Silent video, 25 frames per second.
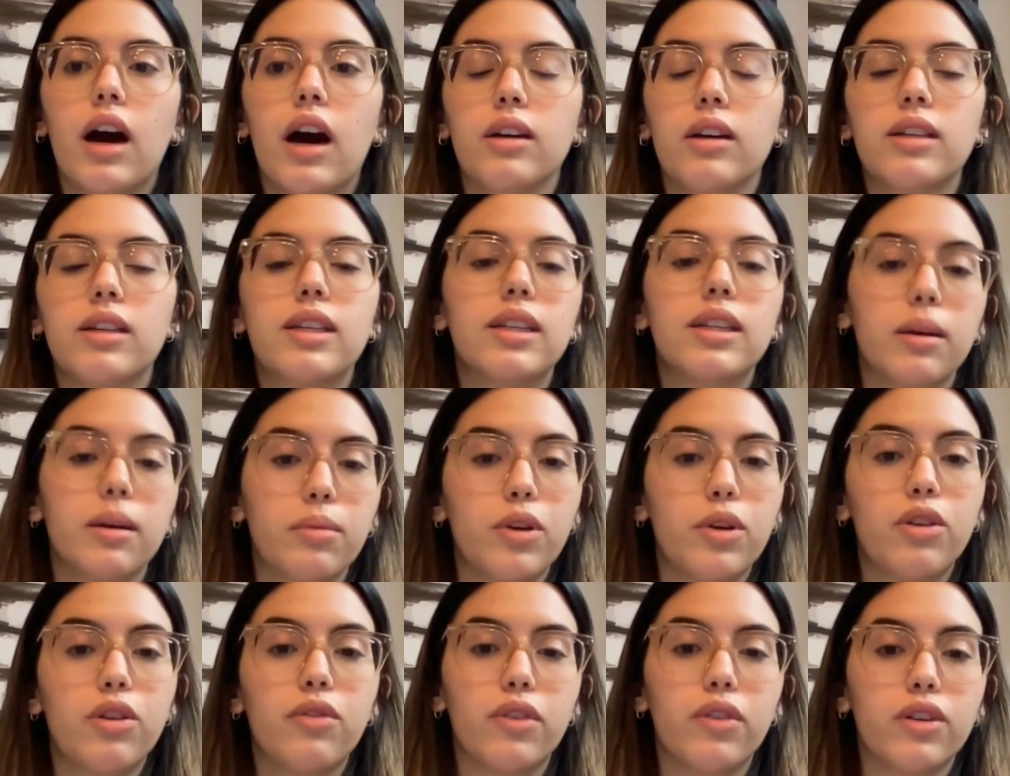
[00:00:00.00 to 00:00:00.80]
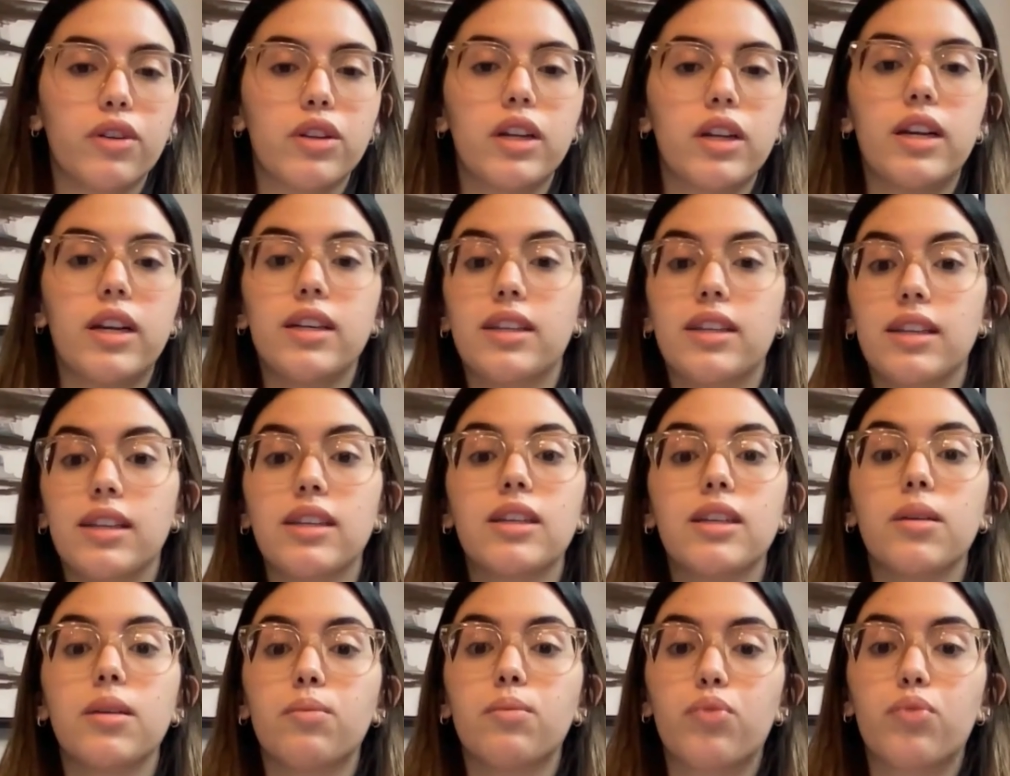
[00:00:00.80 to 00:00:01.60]
Some universities and
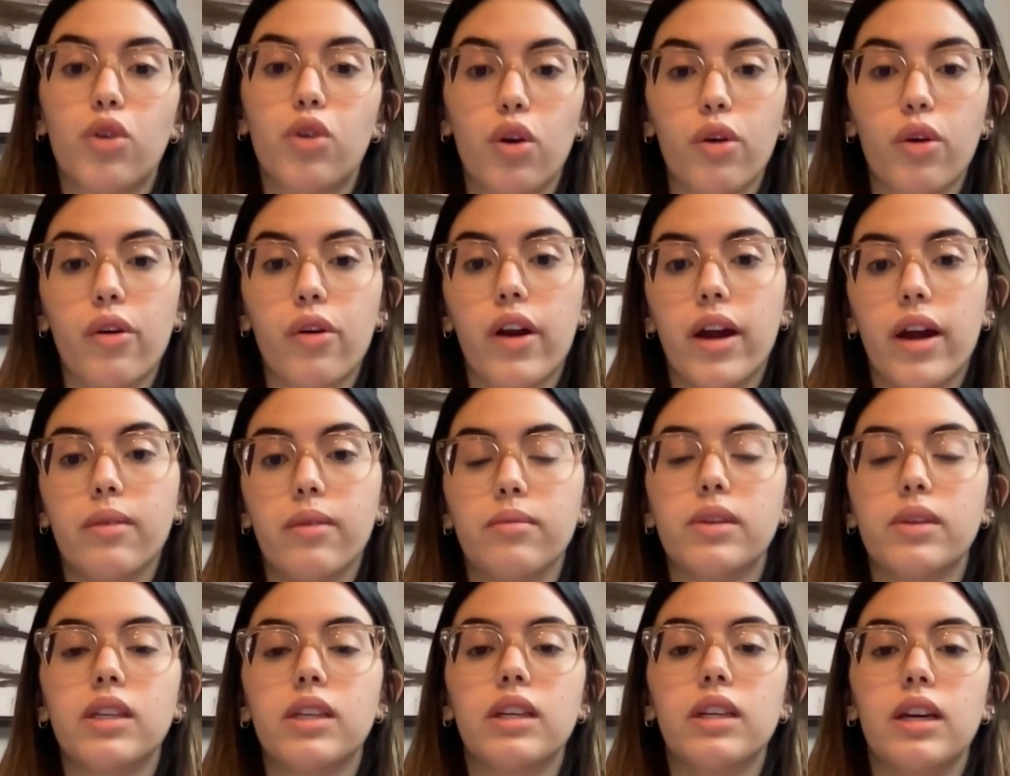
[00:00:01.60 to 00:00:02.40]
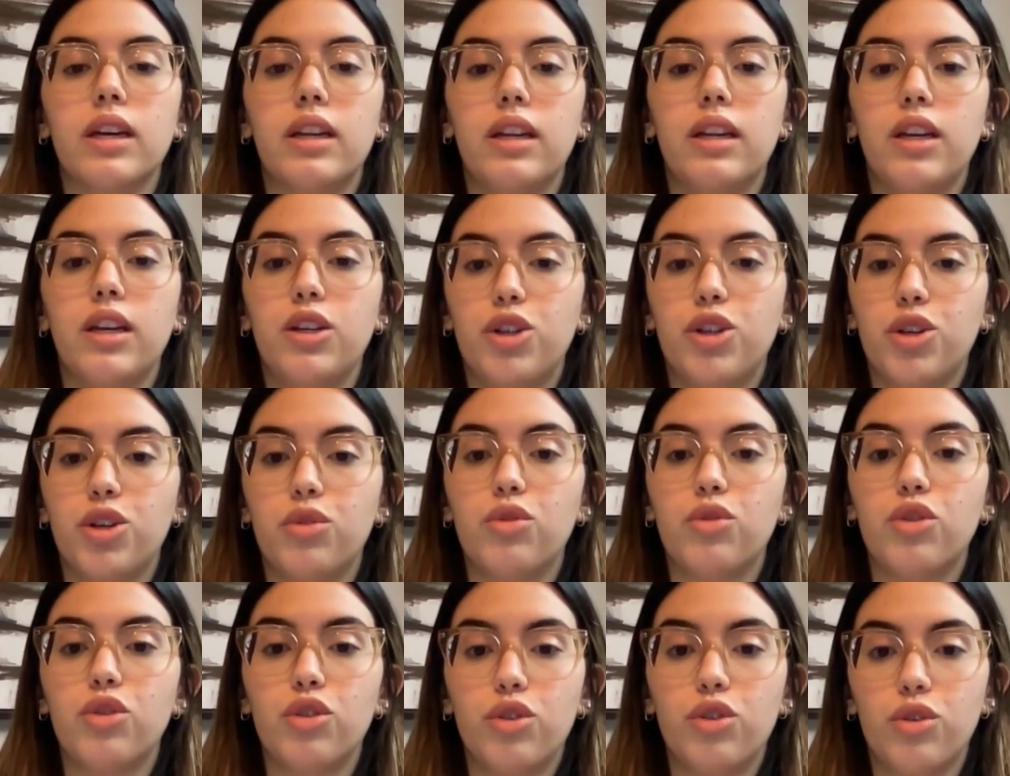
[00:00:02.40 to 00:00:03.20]
some programs need you
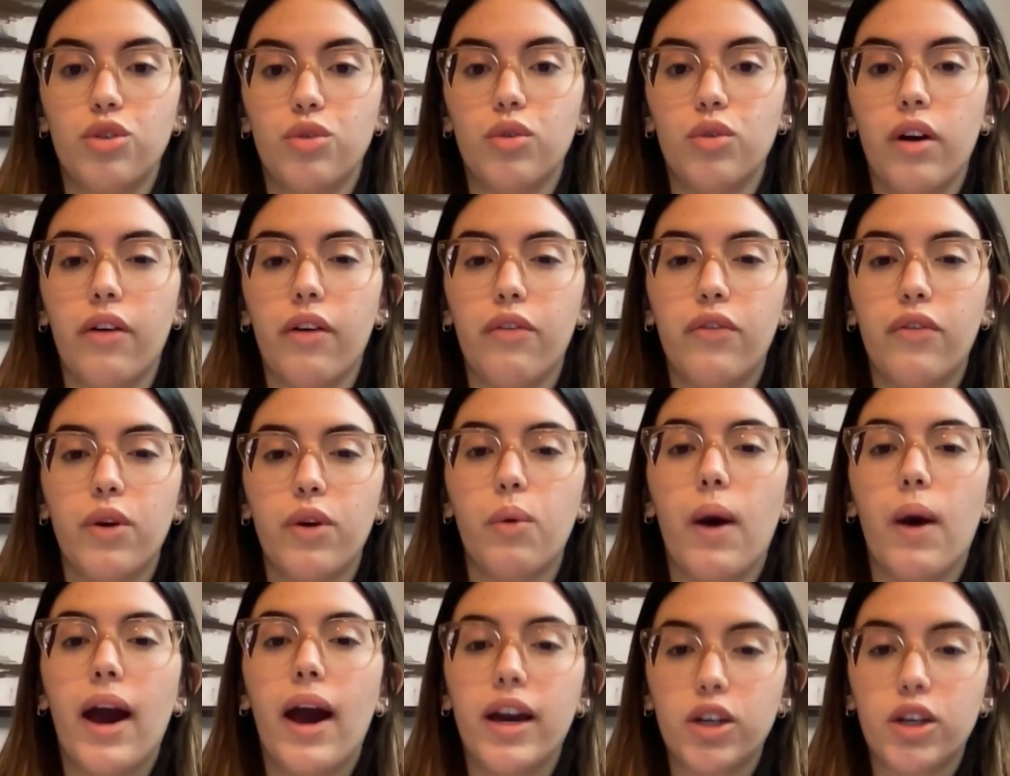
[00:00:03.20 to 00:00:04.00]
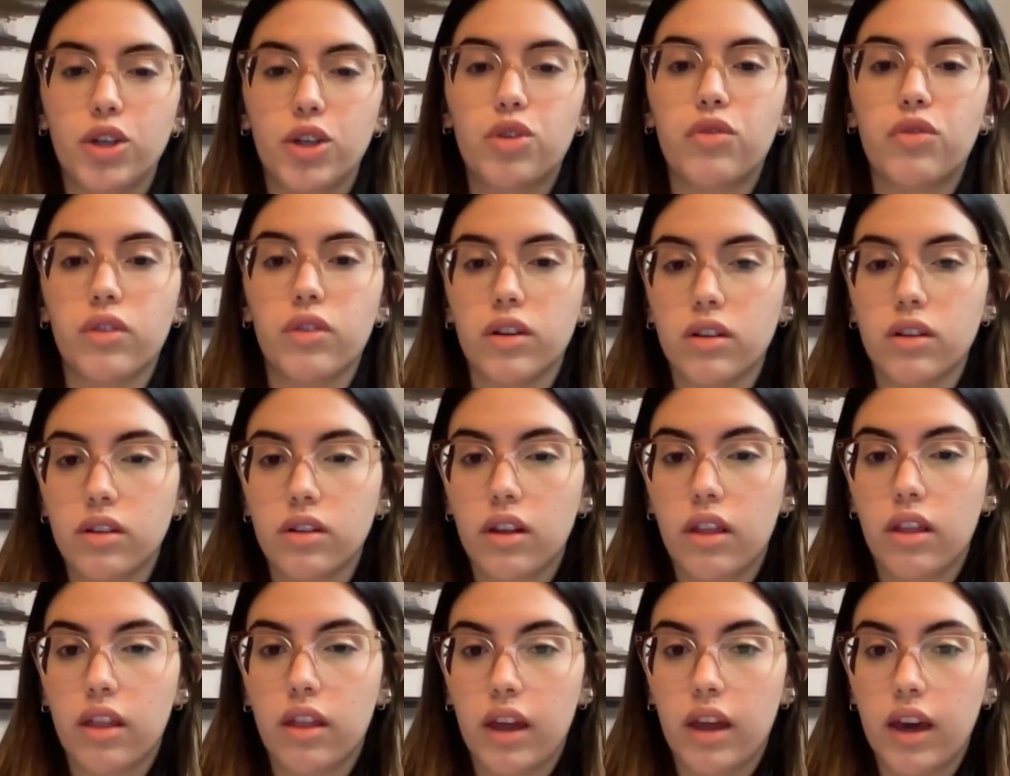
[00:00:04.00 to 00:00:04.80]
to do a few extra
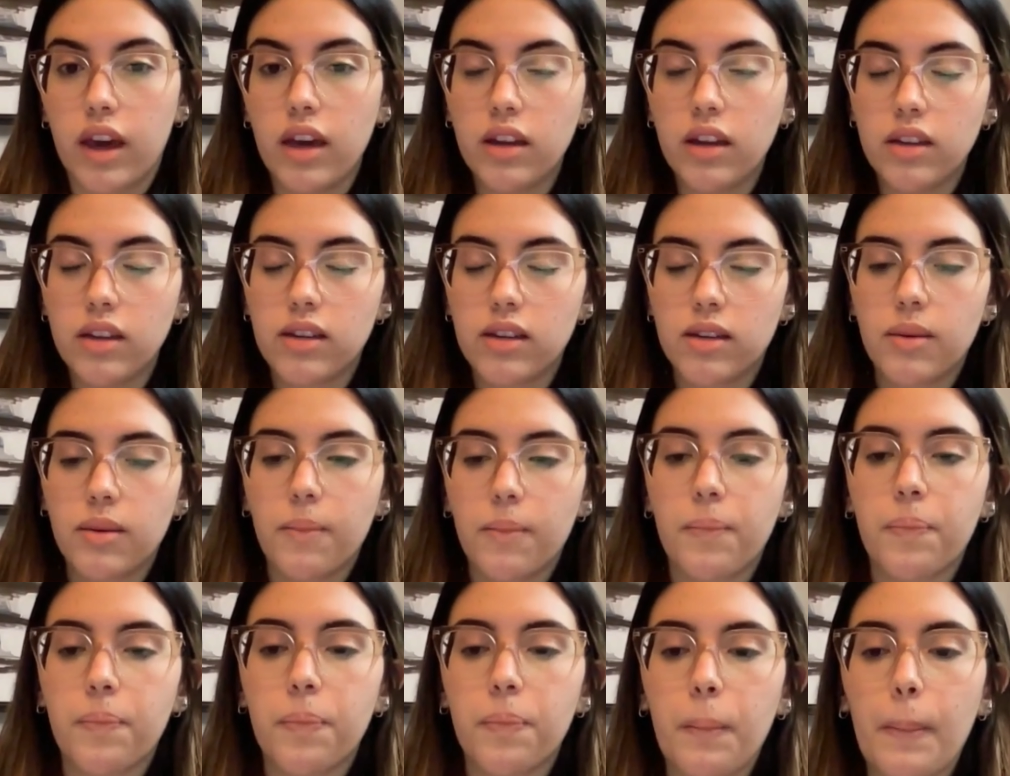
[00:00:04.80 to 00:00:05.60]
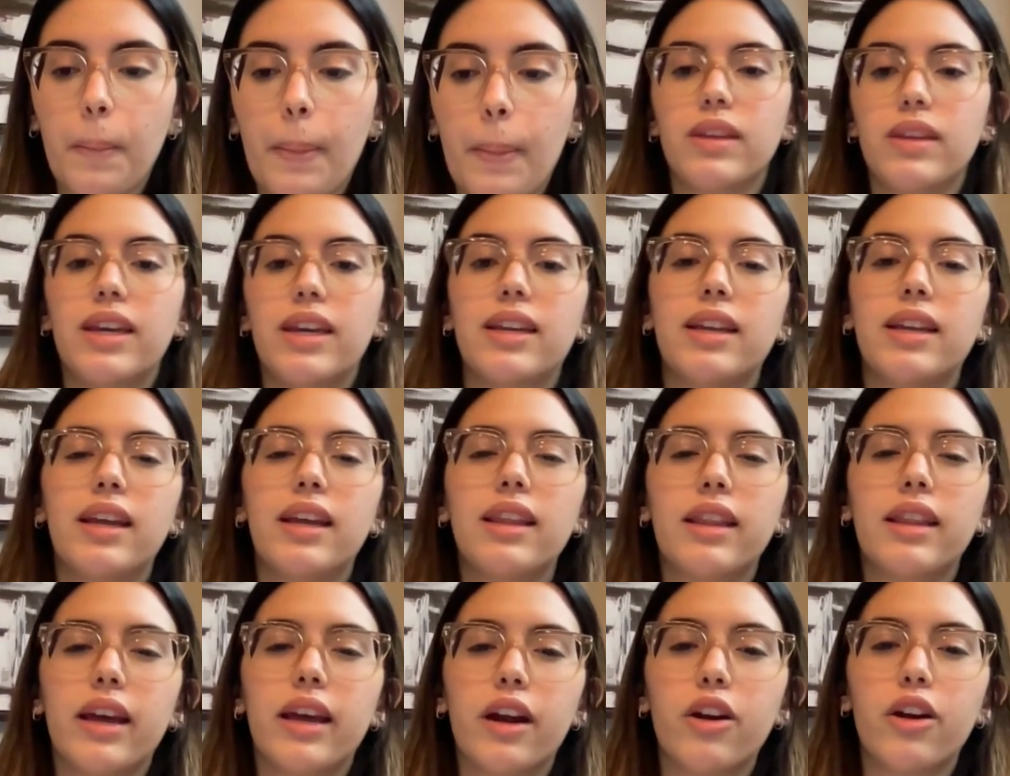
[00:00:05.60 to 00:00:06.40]
things. And
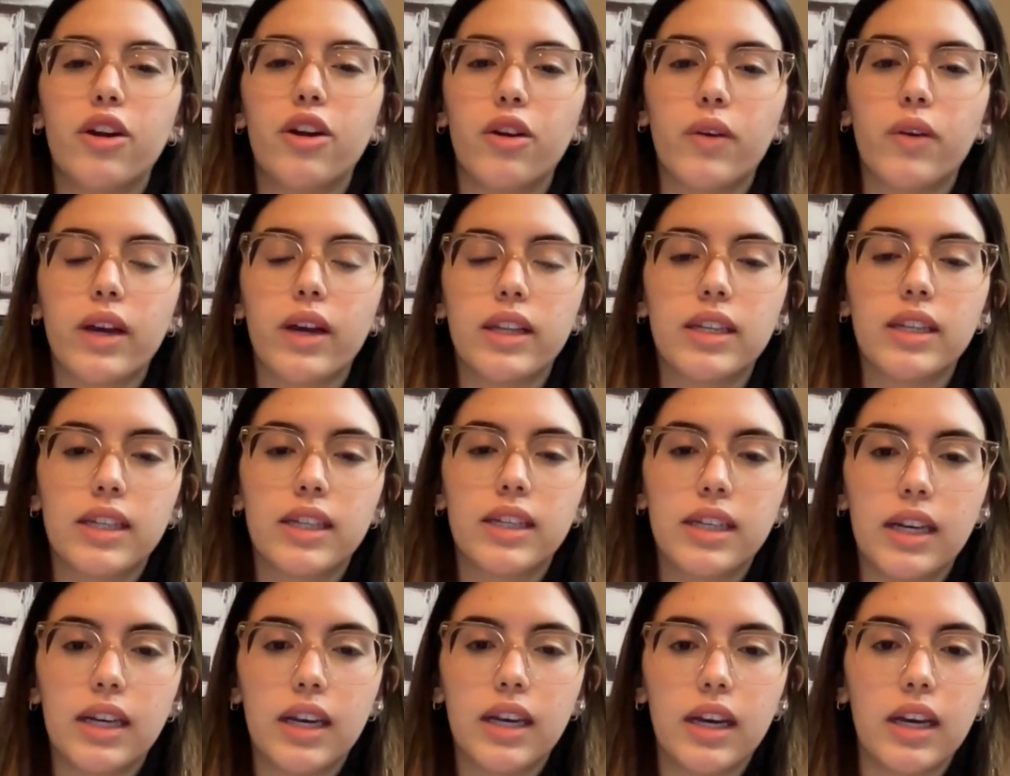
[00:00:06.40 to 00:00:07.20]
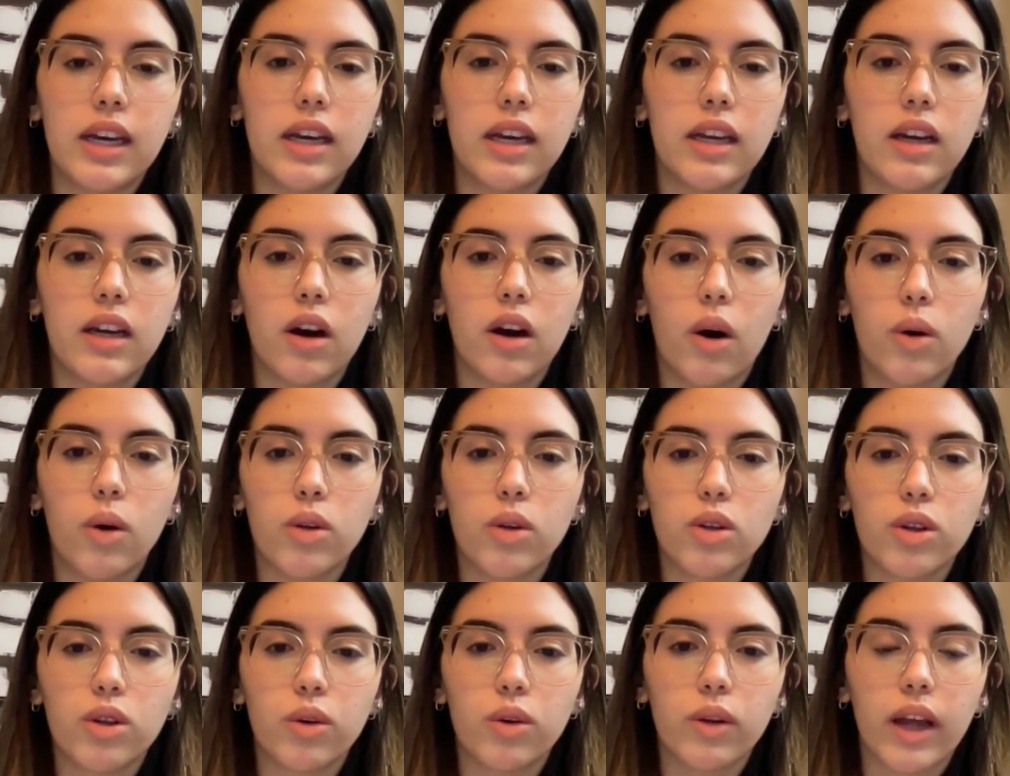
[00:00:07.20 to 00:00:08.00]
then there you can see
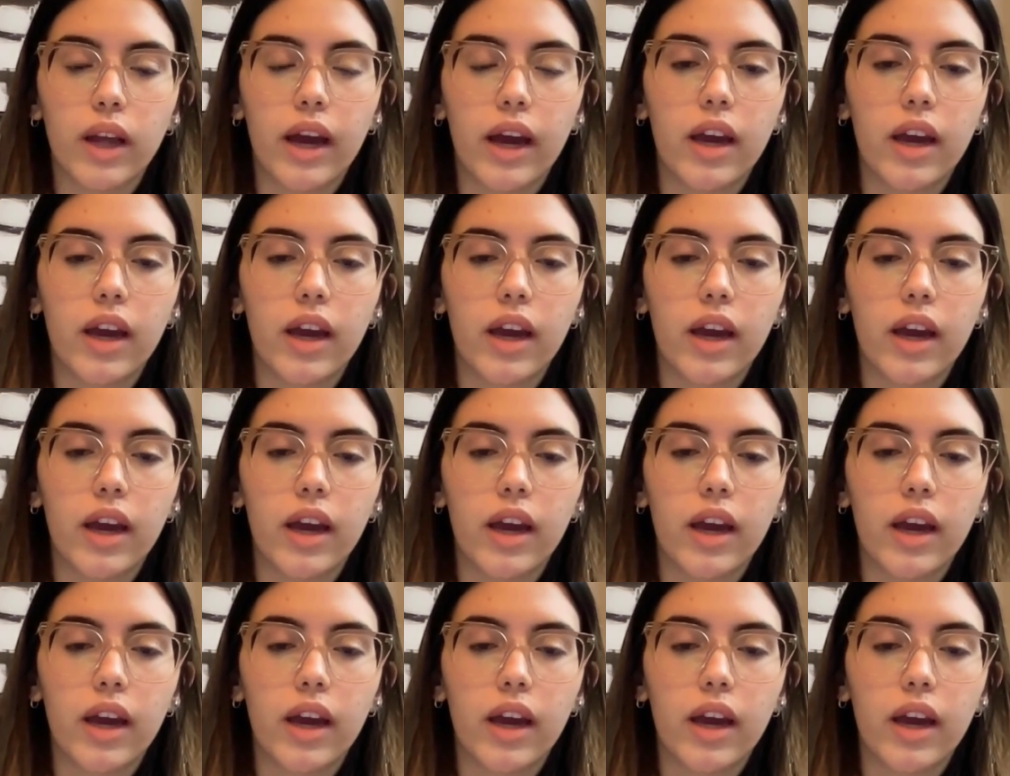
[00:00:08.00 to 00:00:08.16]
also